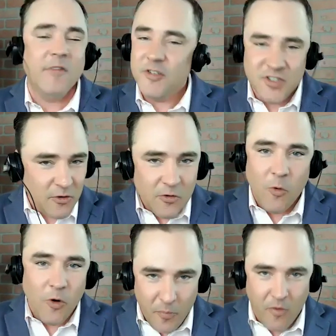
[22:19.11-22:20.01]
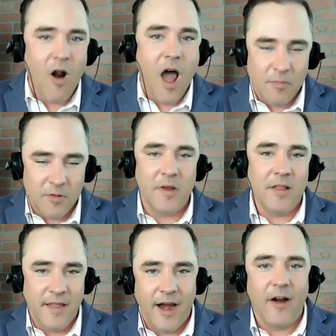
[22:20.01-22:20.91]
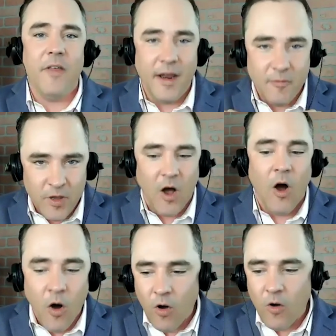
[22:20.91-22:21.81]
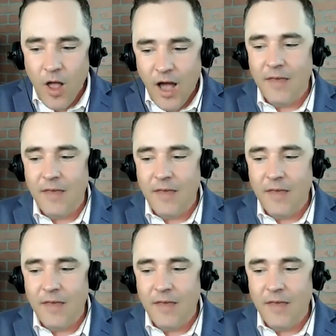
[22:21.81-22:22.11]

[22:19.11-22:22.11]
There's still the word problem in there that we all,